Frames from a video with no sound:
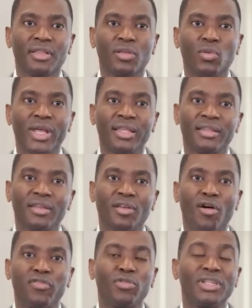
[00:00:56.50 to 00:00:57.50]
The weight
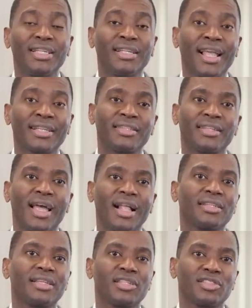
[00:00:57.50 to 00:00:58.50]
of our neglected
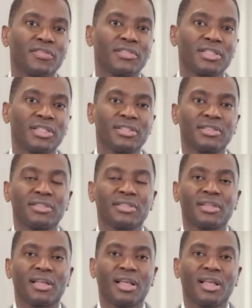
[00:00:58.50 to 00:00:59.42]
healthcare services